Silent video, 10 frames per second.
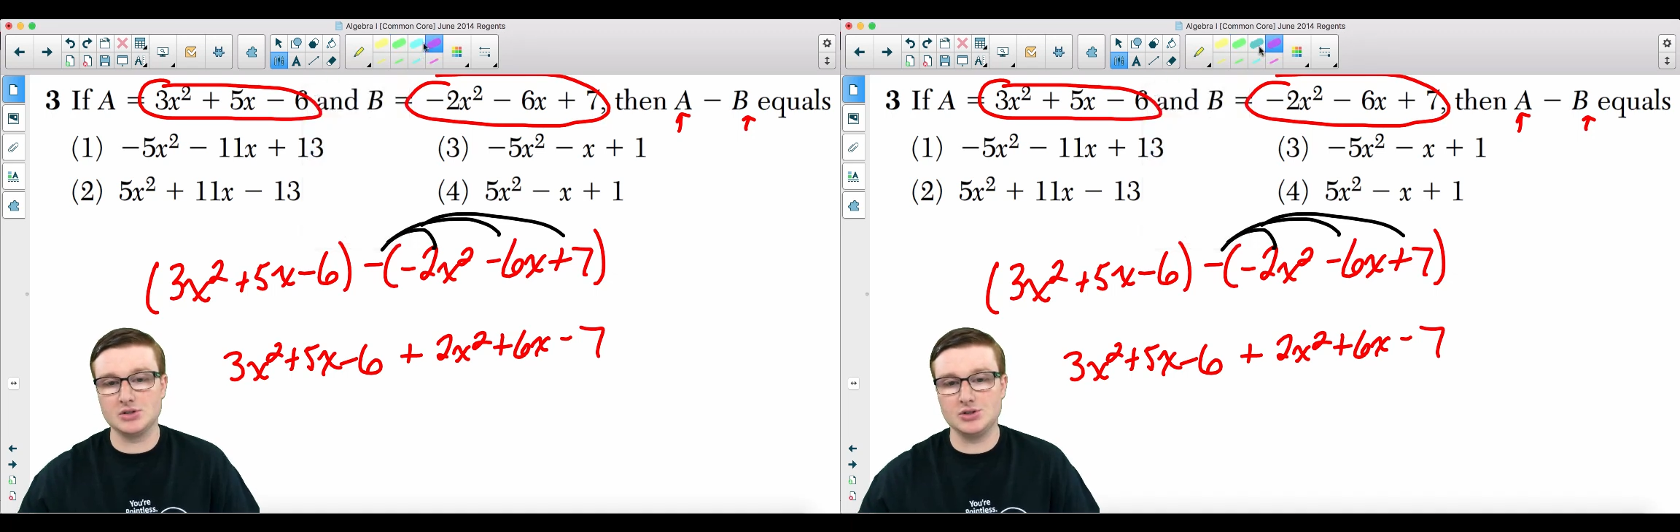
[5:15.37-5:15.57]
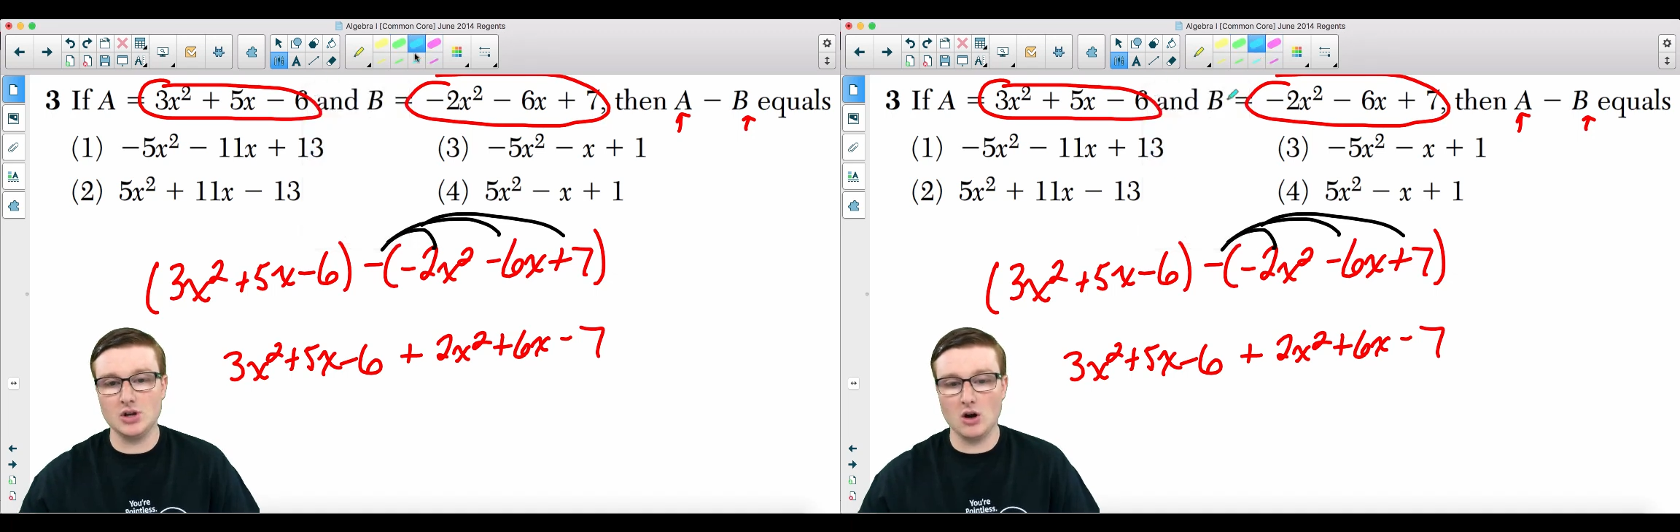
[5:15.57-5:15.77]

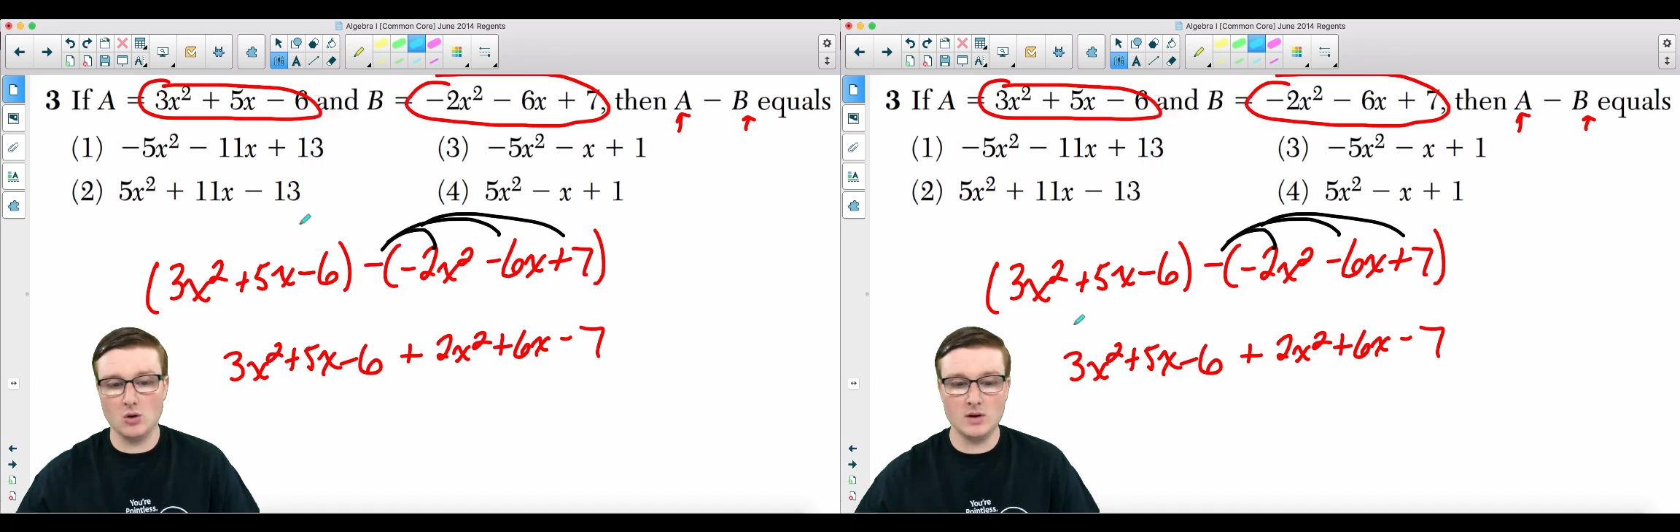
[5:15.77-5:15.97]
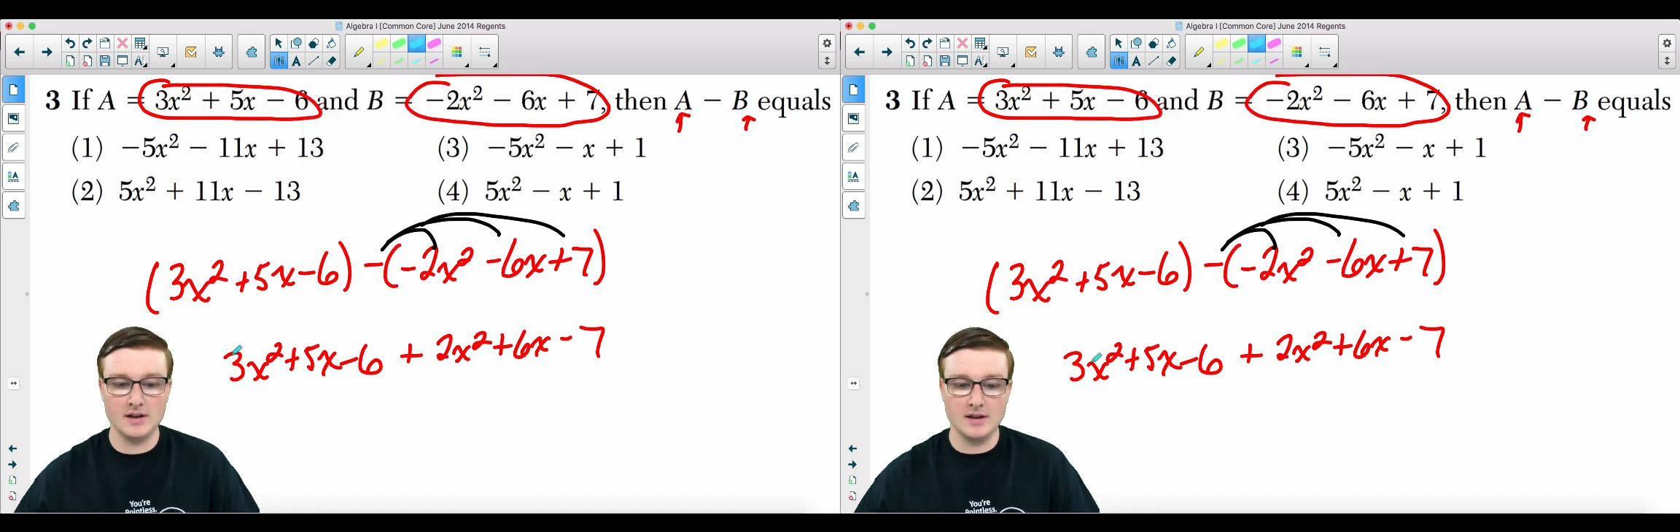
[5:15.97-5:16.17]

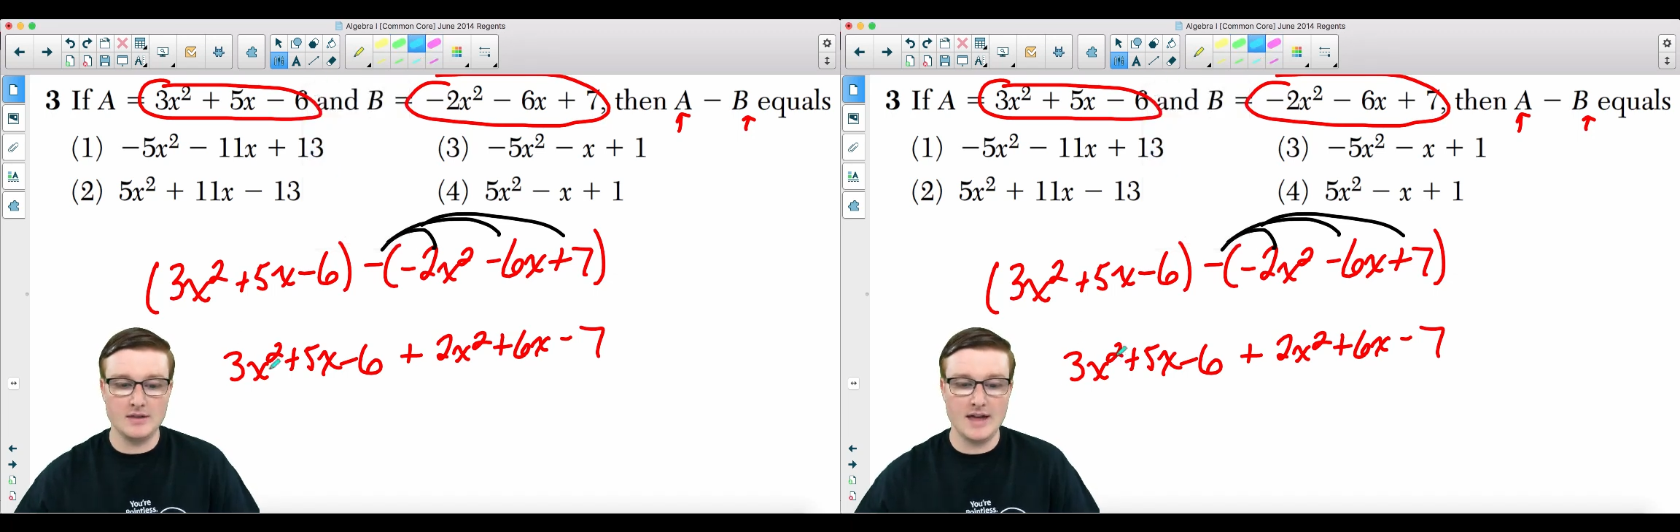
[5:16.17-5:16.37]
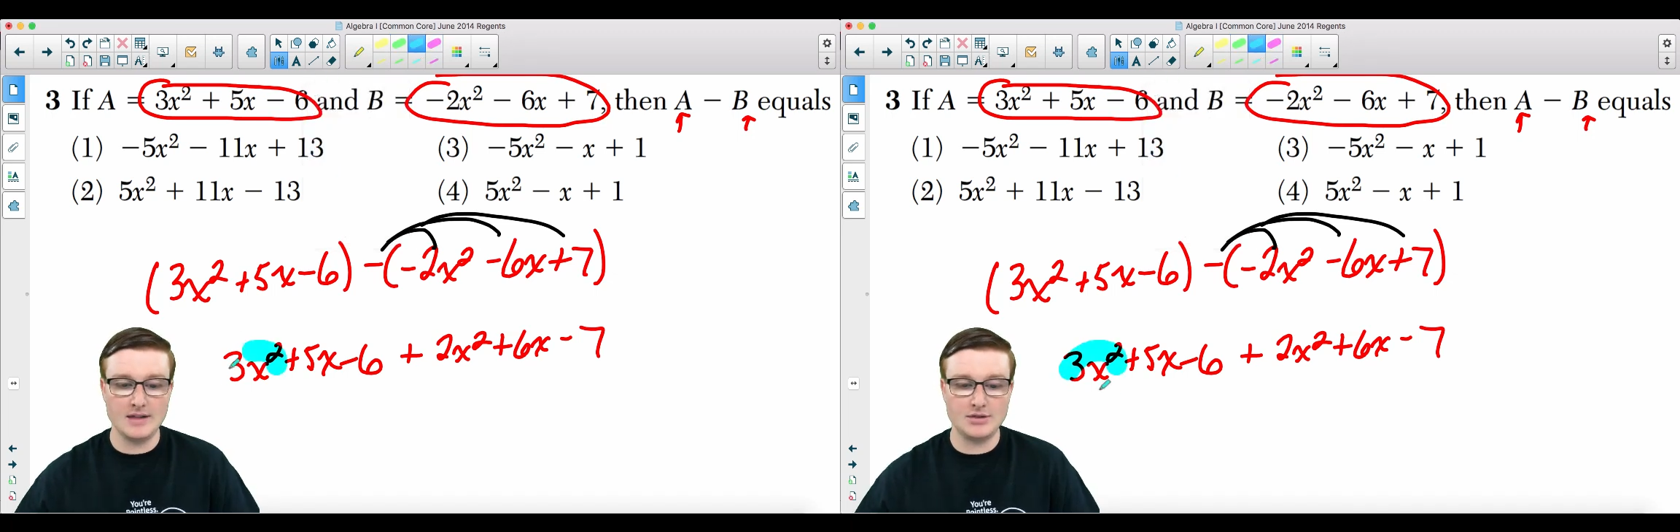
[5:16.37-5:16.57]
So
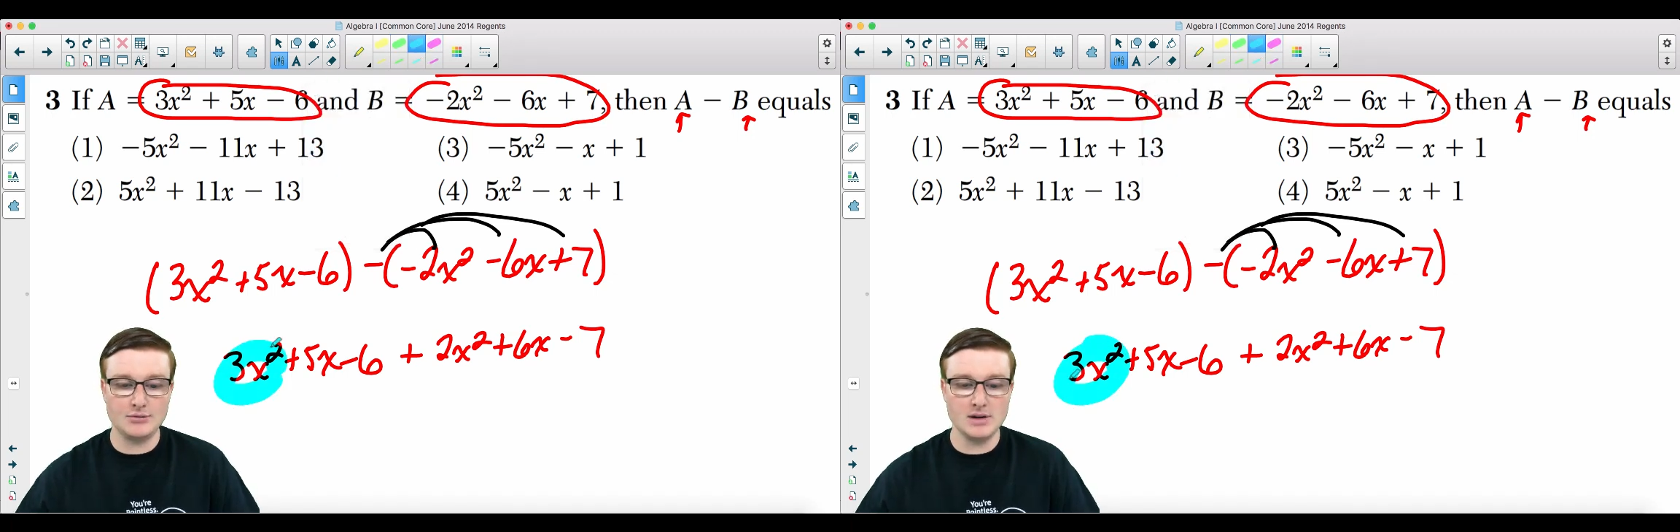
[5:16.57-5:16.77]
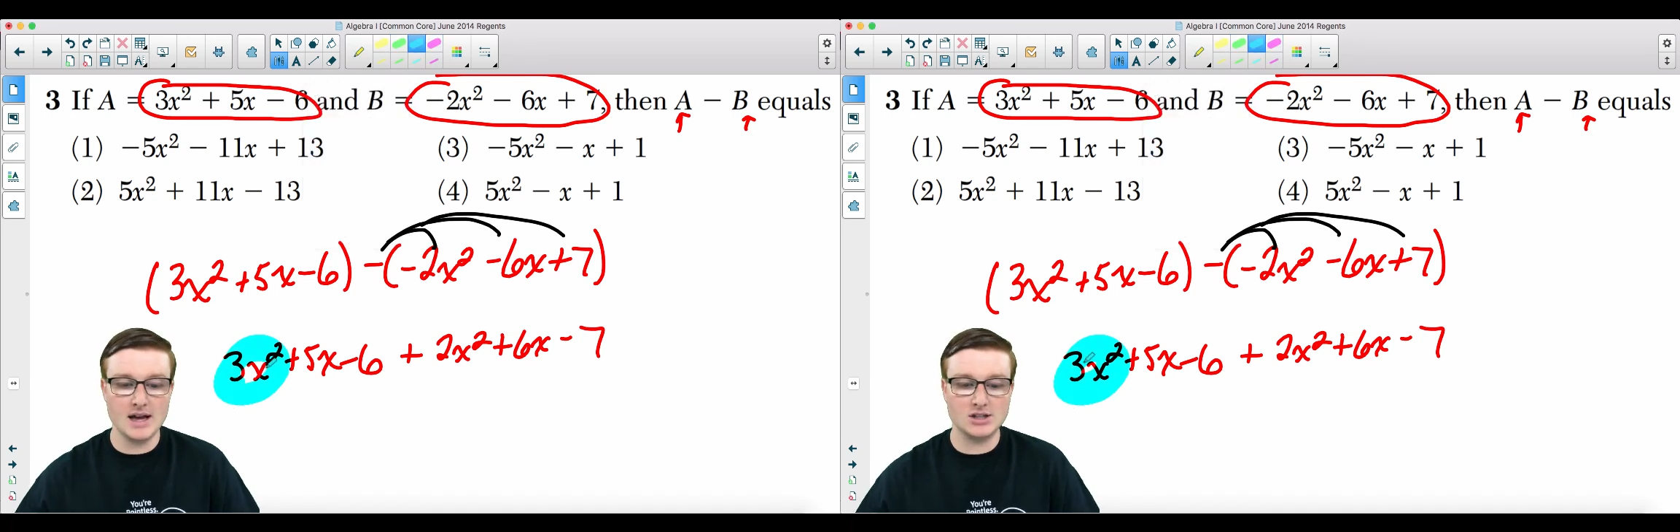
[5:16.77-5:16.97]
that
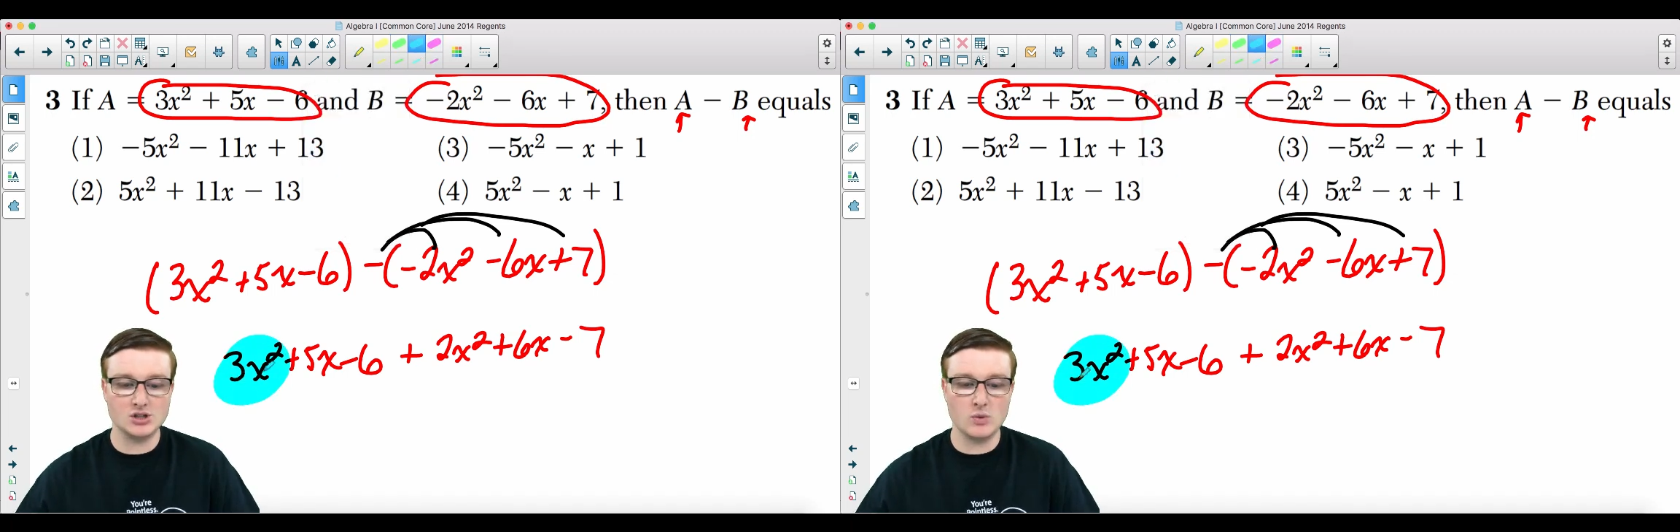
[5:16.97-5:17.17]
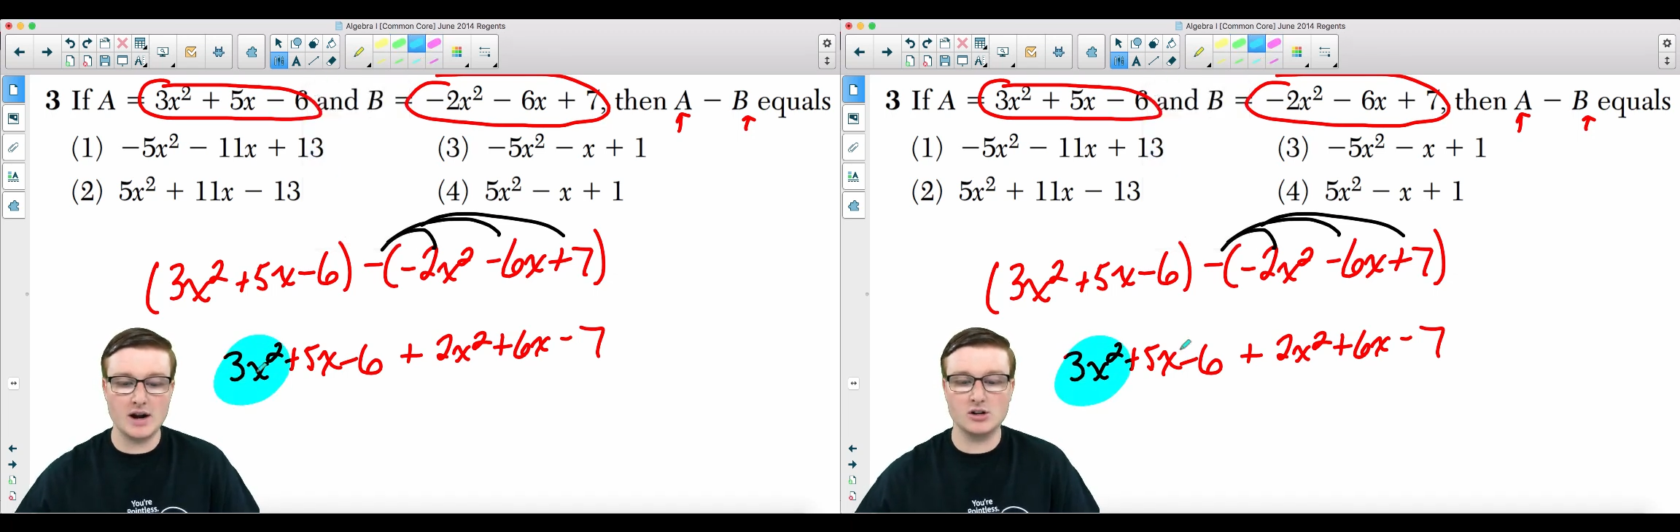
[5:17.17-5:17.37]
3x
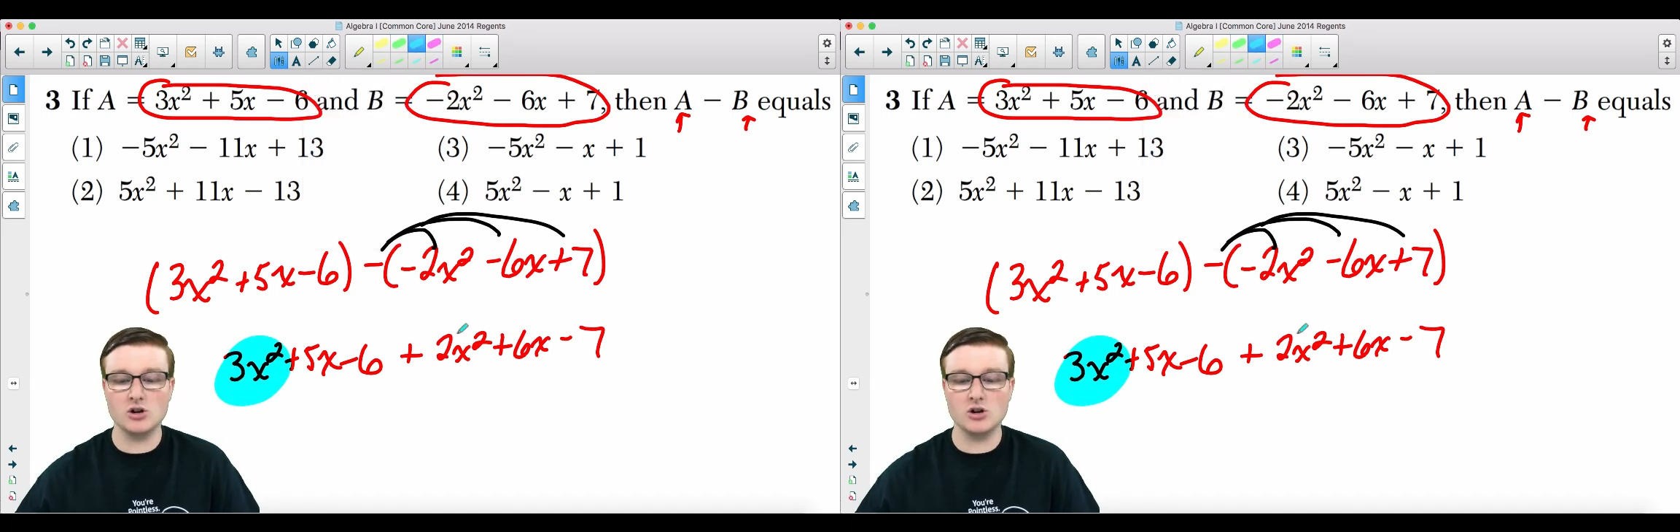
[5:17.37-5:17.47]
squared